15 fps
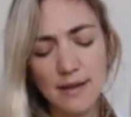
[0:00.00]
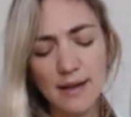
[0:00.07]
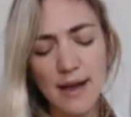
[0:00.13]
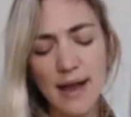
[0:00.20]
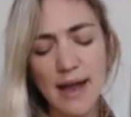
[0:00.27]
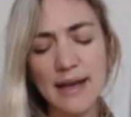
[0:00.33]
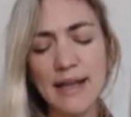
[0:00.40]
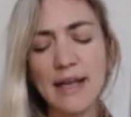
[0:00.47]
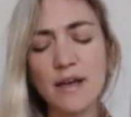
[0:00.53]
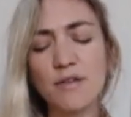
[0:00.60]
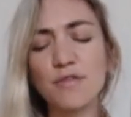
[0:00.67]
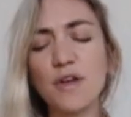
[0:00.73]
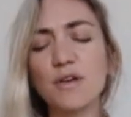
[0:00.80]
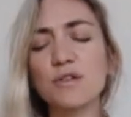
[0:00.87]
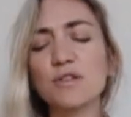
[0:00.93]
Any of
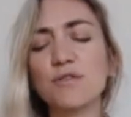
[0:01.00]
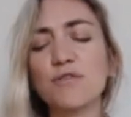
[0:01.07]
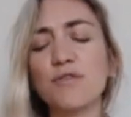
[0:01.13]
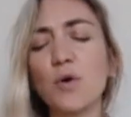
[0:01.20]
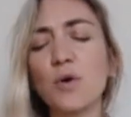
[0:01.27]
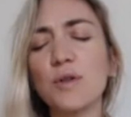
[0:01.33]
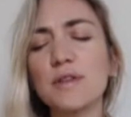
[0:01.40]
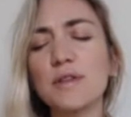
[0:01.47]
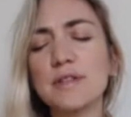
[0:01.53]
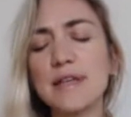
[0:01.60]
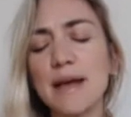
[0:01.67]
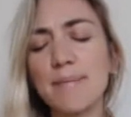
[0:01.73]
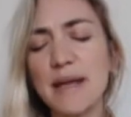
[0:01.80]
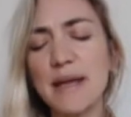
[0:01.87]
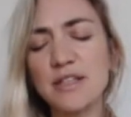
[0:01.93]
those fourth
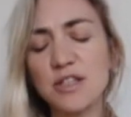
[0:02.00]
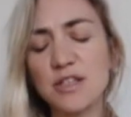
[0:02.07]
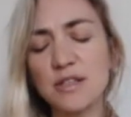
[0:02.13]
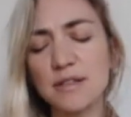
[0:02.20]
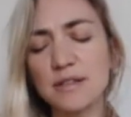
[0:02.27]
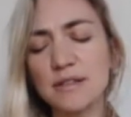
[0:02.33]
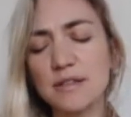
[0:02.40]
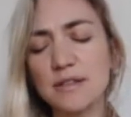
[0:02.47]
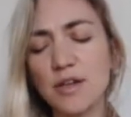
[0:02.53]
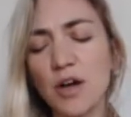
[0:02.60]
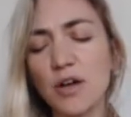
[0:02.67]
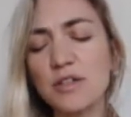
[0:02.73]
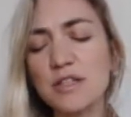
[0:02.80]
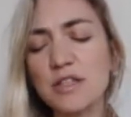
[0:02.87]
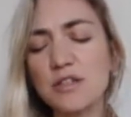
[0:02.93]
dimensional
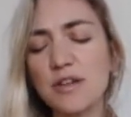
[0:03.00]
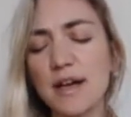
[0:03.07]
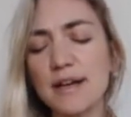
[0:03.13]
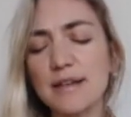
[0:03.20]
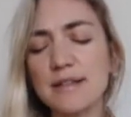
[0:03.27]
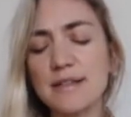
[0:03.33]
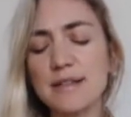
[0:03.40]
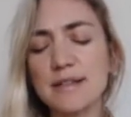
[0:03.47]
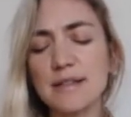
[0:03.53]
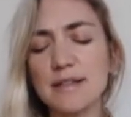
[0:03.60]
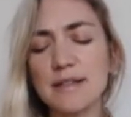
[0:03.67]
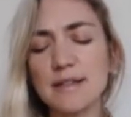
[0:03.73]
constructs